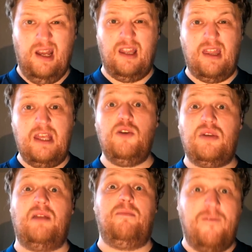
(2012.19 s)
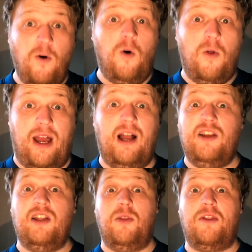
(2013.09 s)
the thing you said before that,
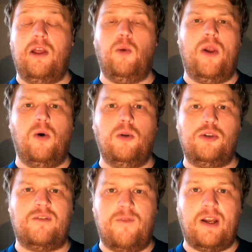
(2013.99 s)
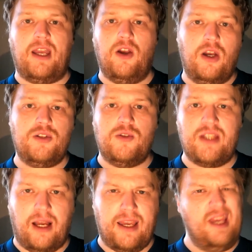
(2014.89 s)
you know, the thing we all just fucking heard you
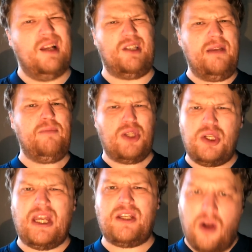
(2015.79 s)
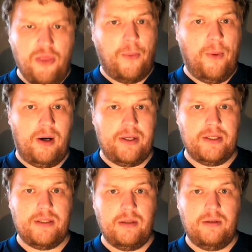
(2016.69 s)
say, seemed to suggest
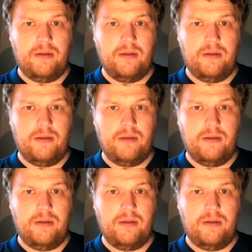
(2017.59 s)
otherwise.